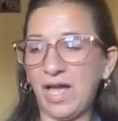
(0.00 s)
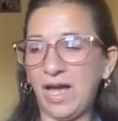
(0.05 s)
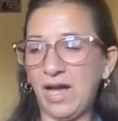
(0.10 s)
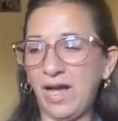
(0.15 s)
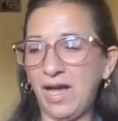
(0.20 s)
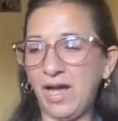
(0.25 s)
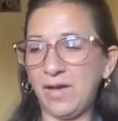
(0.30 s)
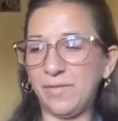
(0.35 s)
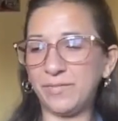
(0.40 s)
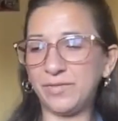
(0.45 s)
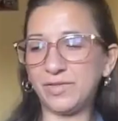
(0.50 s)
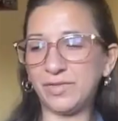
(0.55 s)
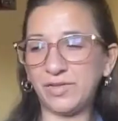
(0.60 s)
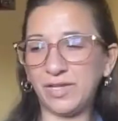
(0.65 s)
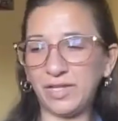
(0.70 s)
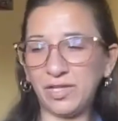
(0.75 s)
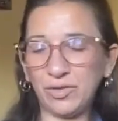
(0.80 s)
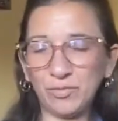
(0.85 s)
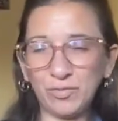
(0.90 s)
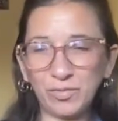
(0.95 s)
So
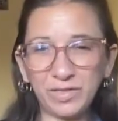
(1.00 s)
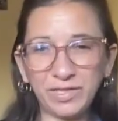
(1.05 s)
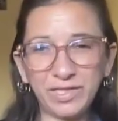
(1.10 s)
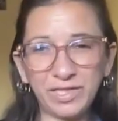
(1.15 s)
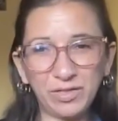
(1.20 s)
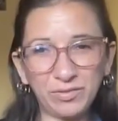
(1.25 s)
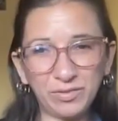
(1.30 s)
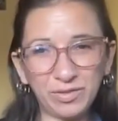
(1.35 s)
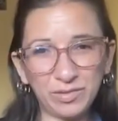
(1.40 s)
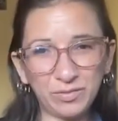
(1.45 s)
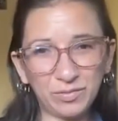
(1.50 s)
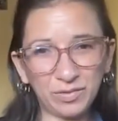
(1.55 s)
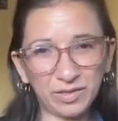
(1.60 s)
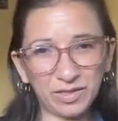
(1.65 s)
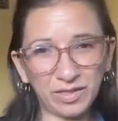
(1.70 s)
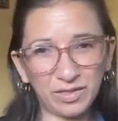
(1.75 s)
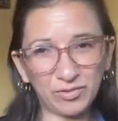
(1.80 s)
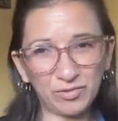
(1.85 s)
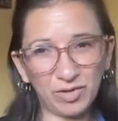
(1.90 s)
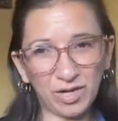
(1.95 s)
that you're really only
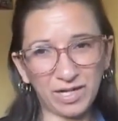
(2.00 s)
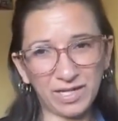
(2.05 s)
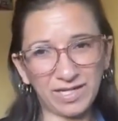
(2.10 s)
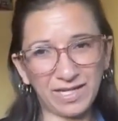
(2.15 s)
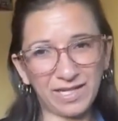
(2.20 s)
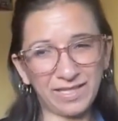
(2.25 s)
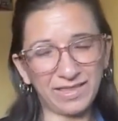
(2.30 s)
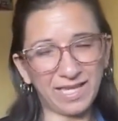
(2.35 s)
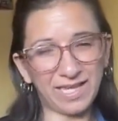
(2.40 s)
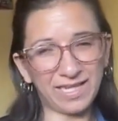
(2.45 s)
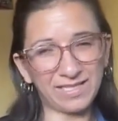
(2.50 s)
working on trying to get